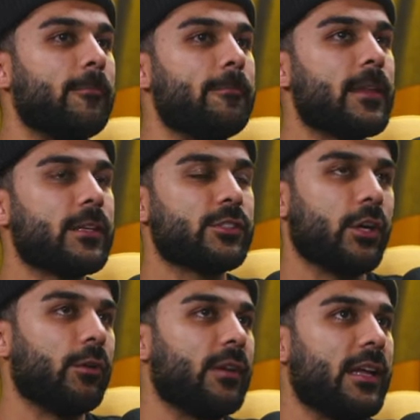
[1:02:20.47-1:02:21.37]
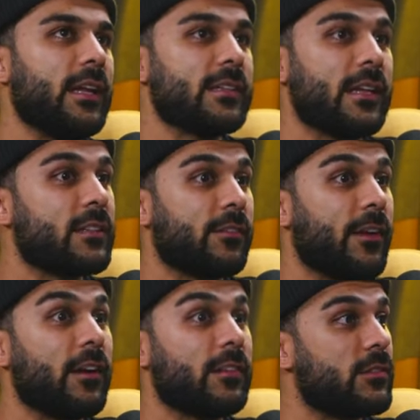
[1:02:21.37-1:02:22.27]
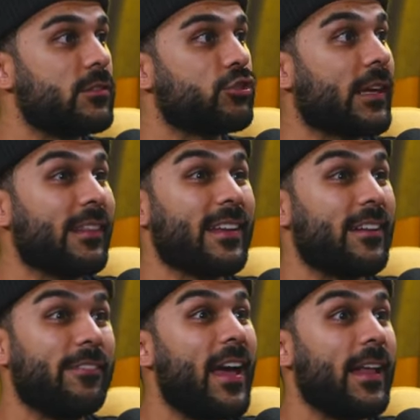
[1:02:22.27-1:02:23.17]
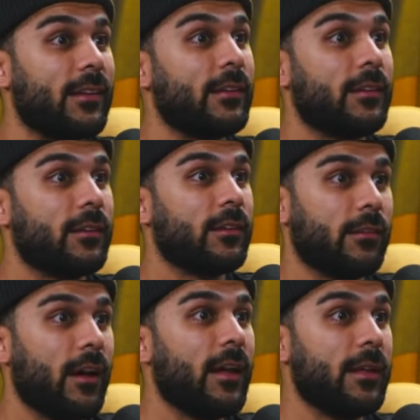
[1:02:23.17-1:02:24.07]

Um, so it is it is a very tricky thing to vet right?